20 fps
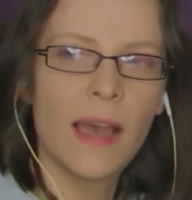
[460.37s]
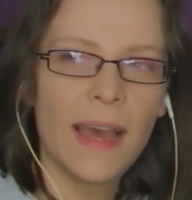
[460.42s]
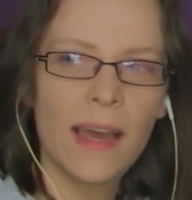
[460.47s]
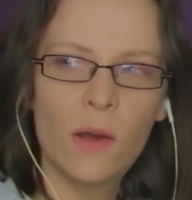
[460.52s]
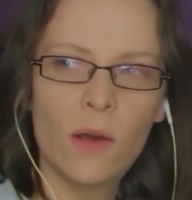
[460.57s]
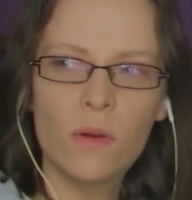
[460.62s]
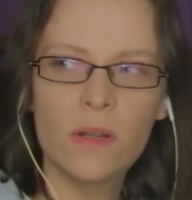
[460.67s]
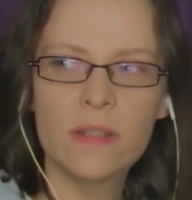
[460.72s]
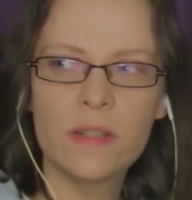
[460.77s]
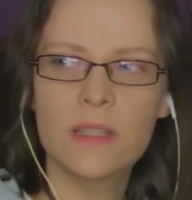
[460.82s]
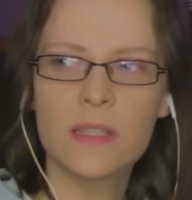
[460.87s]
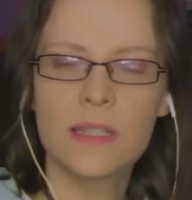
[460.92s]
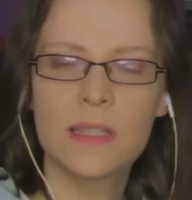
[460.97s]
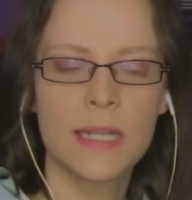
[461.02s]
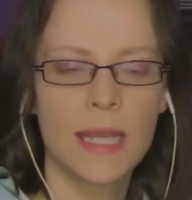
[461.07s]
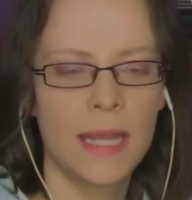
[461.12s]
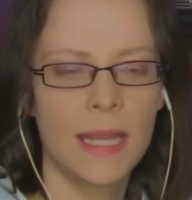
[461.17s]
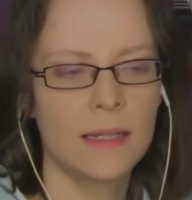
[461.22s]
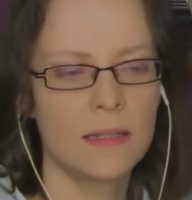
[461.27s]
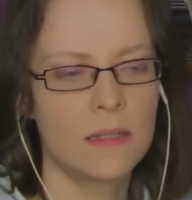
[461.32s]
i don't
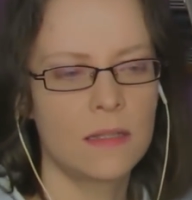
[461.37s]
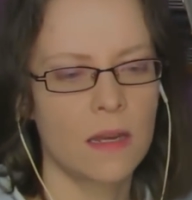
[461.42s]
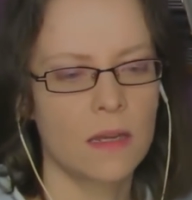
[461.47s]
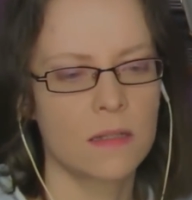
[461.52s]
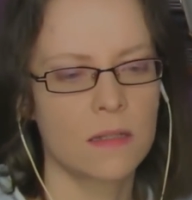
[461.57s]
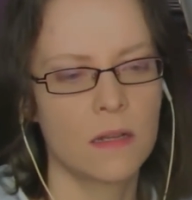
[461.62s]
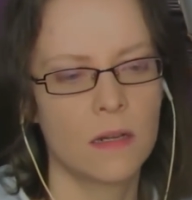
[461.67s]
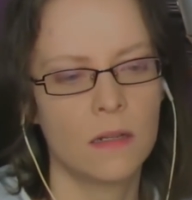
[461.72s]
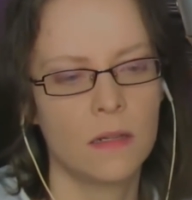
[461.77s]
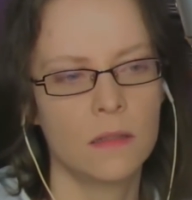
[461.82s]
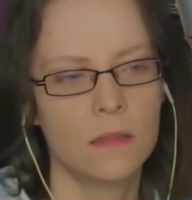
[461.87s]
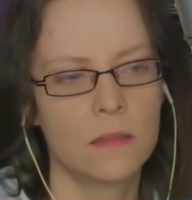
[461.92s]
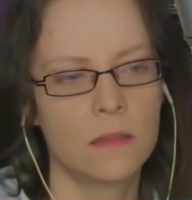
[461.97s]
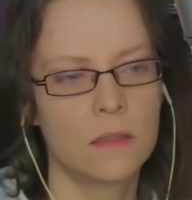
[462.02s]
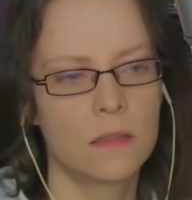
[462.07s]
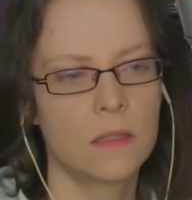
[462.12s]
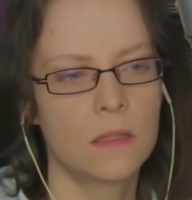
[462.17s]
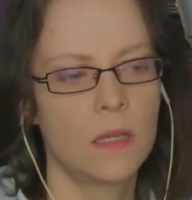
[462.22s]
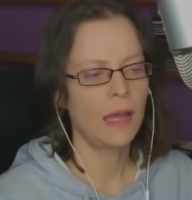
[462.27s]
understand sex dolls.